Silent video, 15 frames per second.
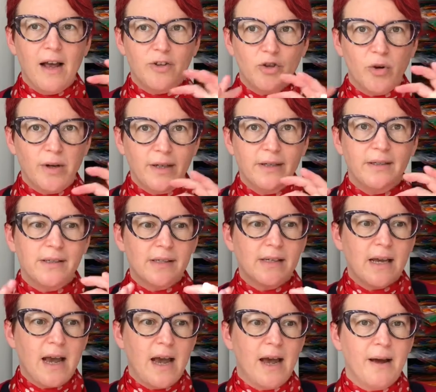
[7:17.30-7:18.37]
joint
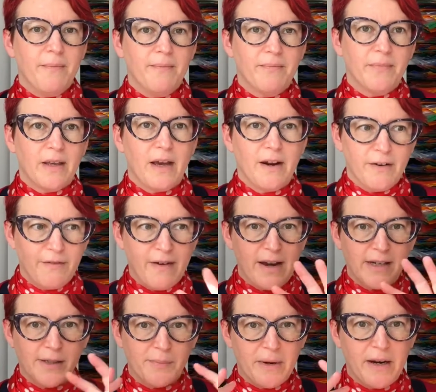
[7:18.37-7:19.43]
kind of
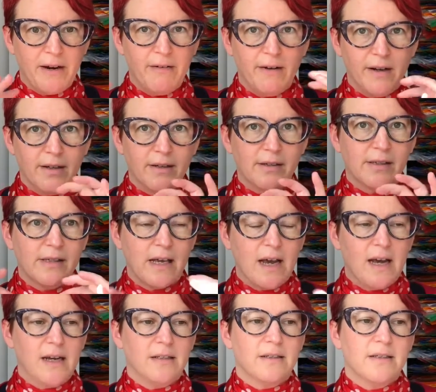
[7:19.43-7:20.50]
experience,
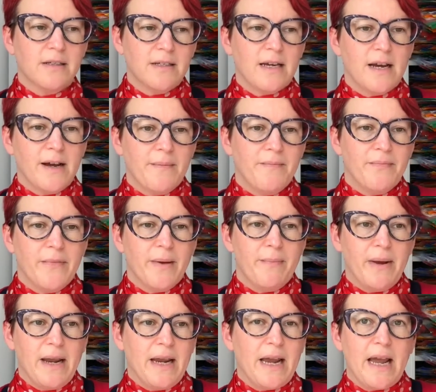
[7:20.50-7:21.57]
and
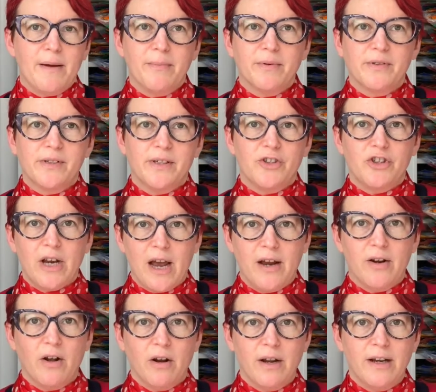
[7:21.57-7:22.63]
being able to share
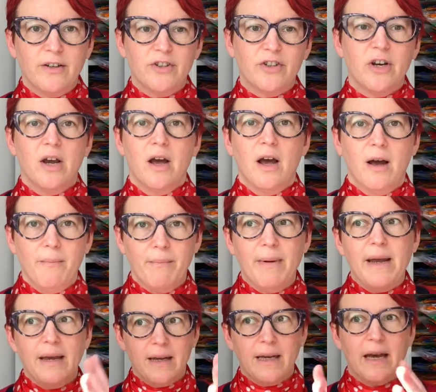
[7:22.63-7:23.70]
knowledge and
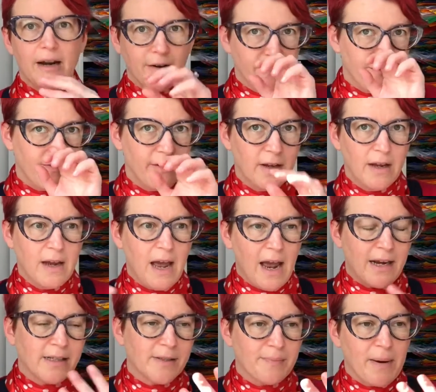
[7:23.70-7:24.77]
me kind of
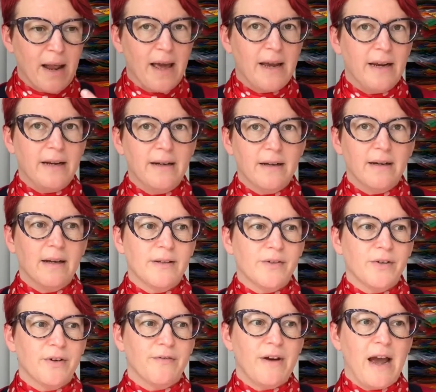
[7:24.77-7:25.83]
explain
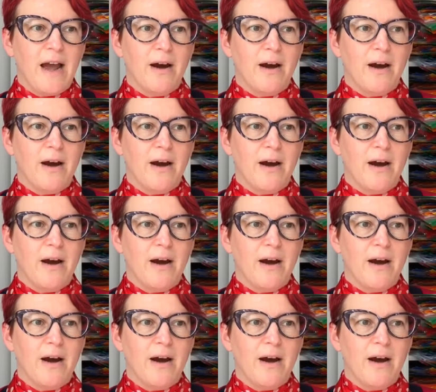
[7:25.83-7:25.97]
sort of